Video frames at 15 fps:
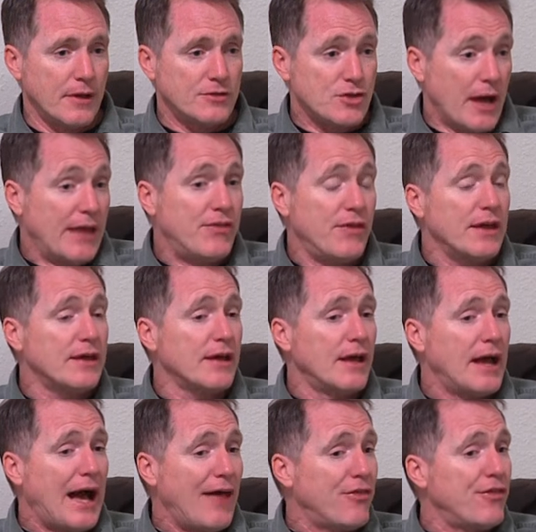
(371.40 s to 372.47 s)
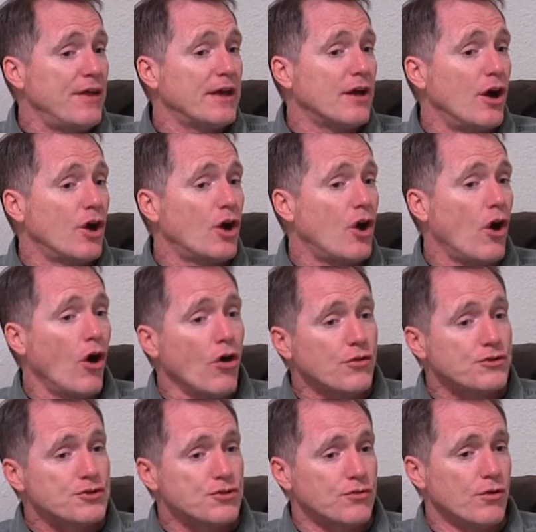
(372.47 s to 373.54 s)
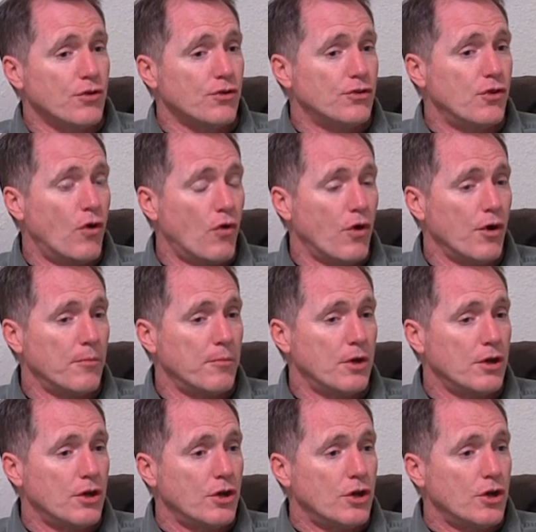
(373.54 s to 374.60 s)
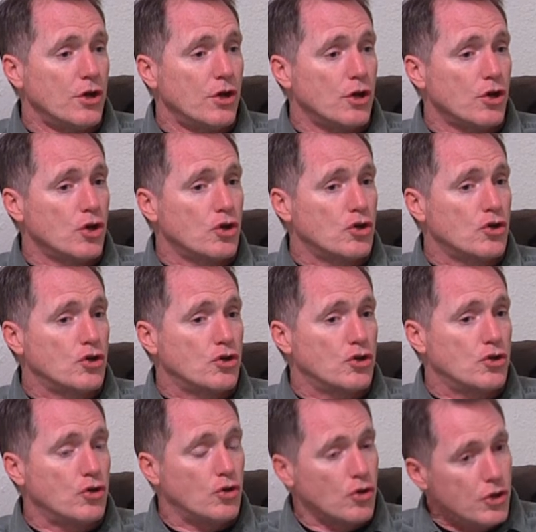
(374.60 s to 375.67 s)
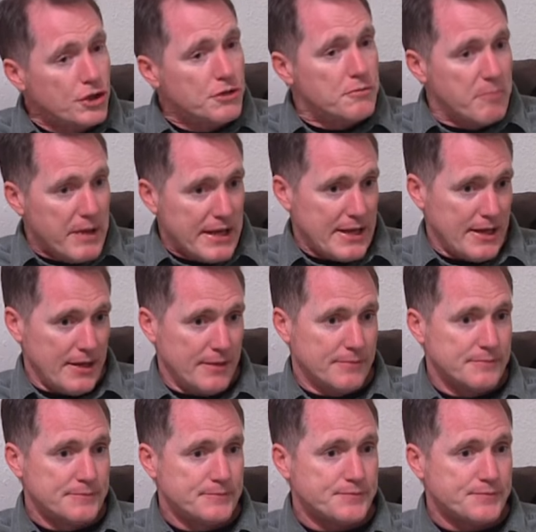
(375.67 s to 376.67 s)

So I think, I think a cultural norm could be